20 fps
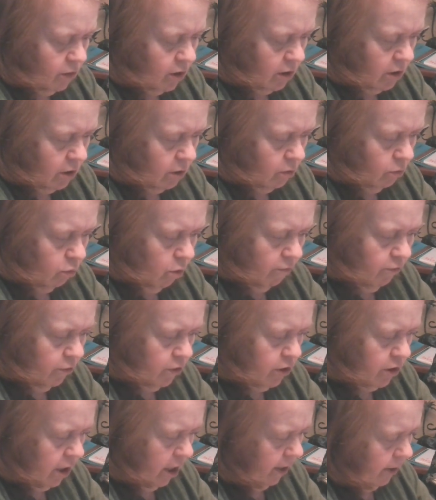it's the rougher
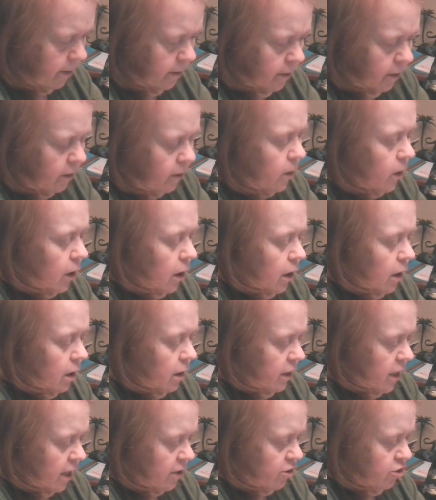side,
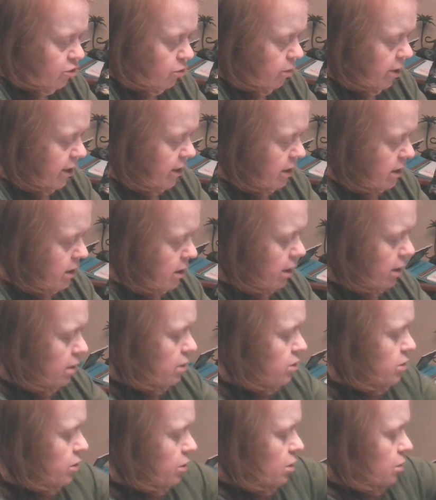that's your right side.
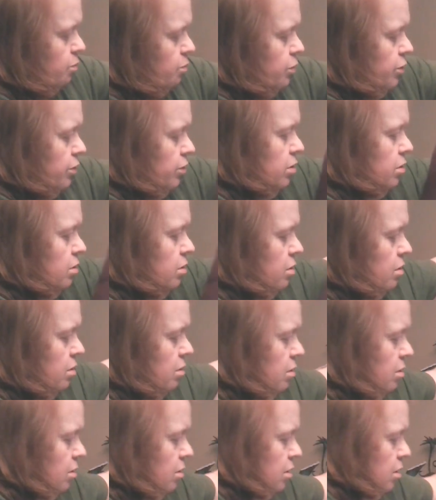So you're going to
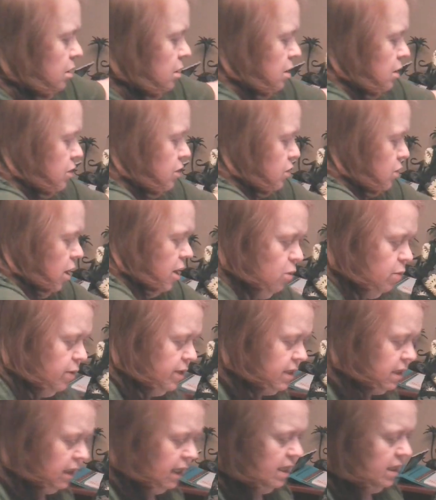so I
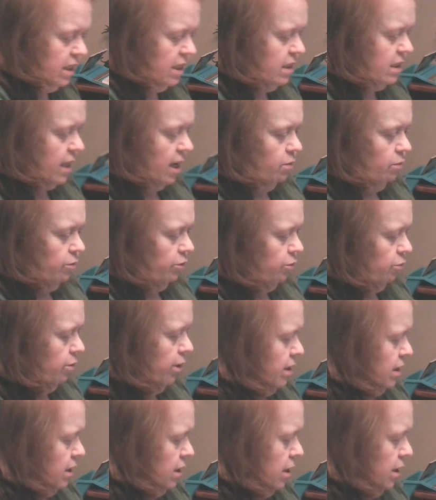always lay these out with the
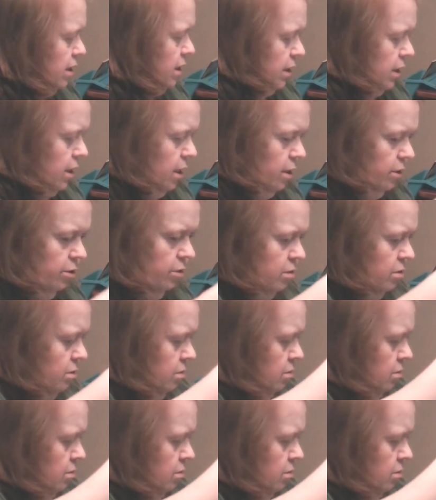right sides together,